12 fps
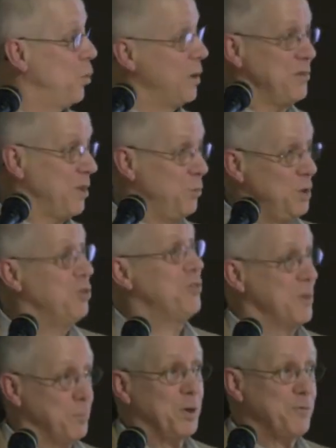One is that we should
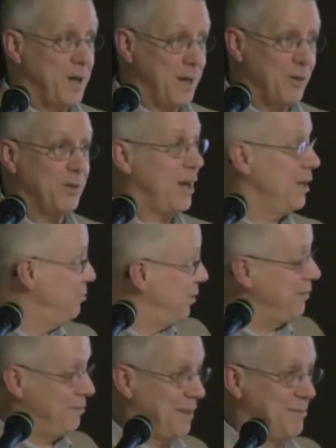simplify our life.
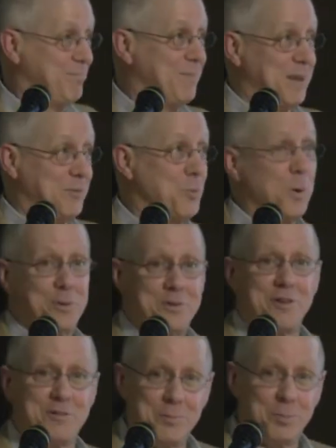I, I, I
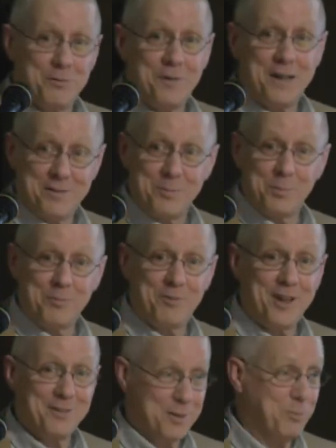quoted the simplify,
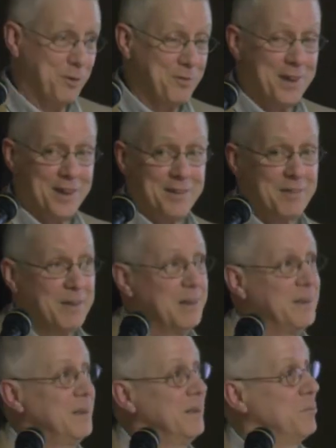simplify, simplify
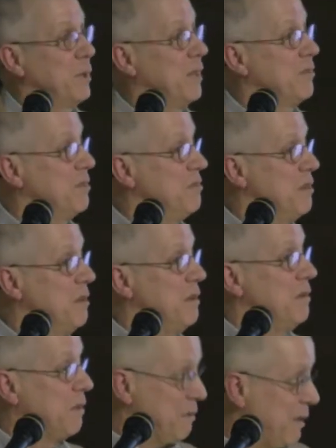passage.
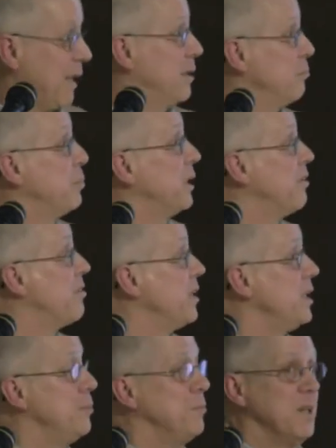The second big
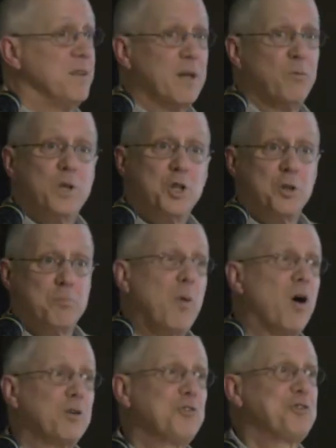theme is that we should
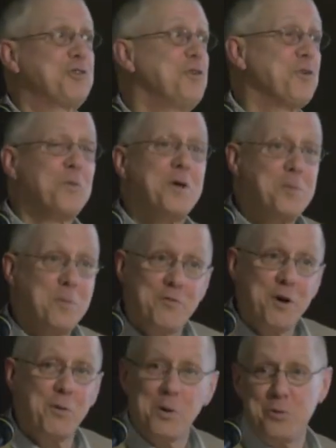march to the rhythm
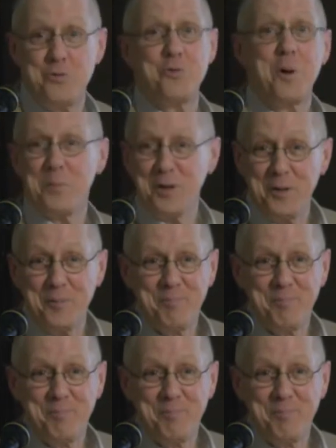of our own drummer.